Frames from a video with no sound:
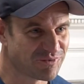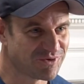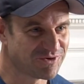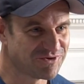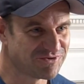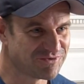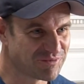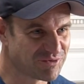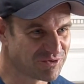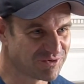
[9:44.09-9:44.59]
We
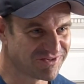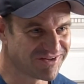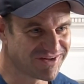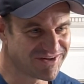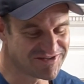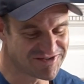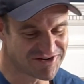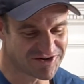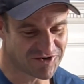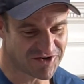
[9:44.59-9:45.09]
do some good
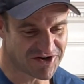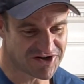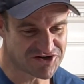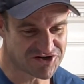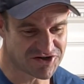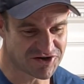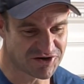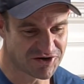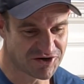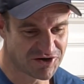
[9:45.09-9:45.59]
lead
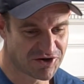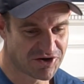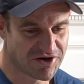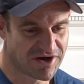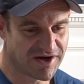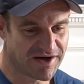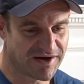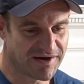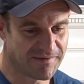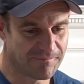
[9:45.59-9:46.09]
generation
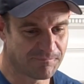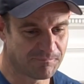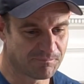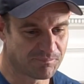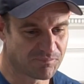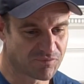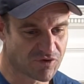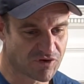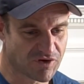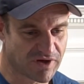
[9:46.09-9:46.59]

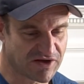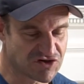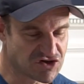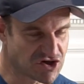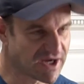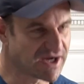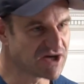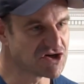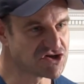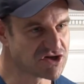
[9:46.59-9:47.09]

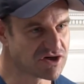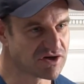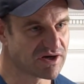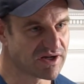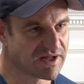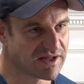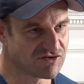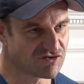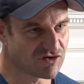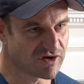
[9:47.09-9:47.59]

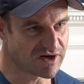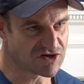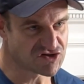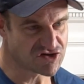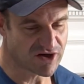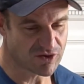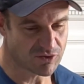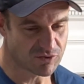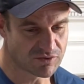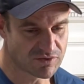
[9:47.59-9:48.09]
education inside our
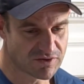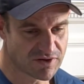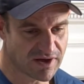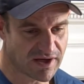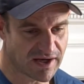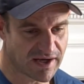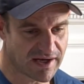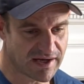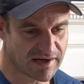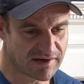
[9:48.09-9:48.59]
channel,
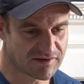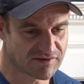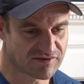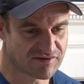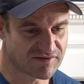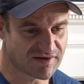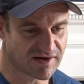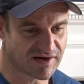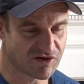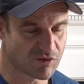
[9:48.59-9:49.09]

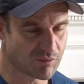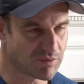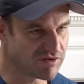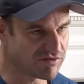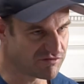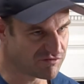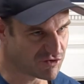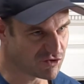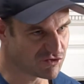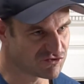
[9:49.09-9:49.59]
and you'll be
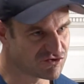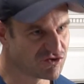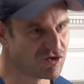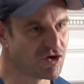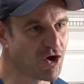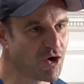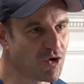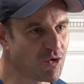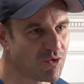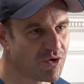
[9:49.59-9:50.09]
the first to
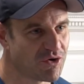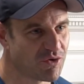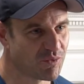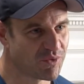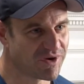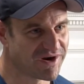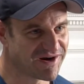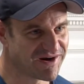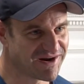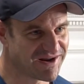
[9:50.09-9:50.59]
know
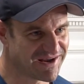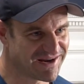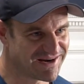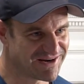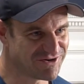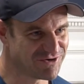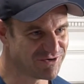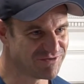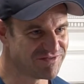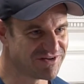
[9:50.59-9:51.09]
when
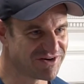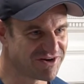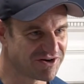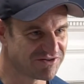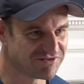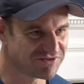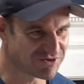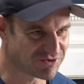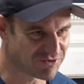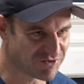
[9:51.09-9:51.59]
any new
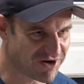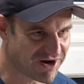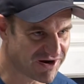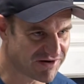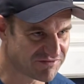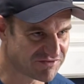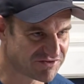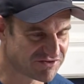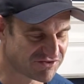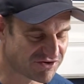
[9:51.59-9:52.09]
videos are created.